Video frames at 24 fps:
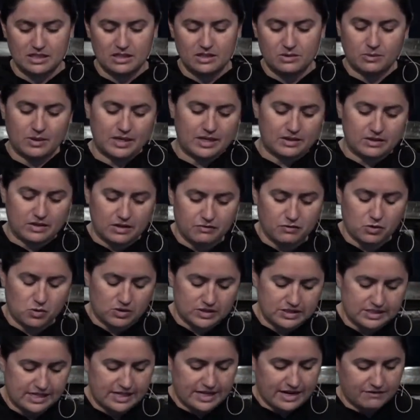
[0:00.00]
Well, of
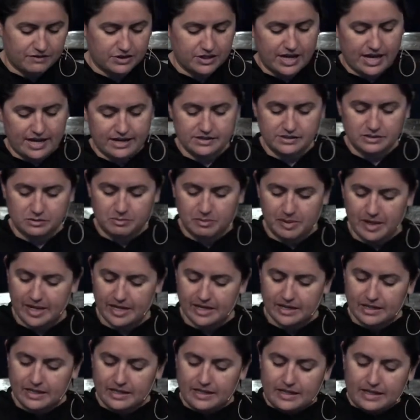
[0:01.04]
course he never does, but
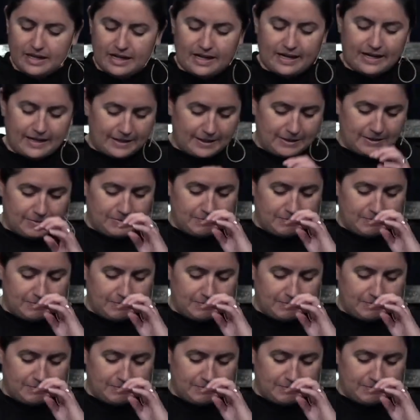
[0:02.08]
uh,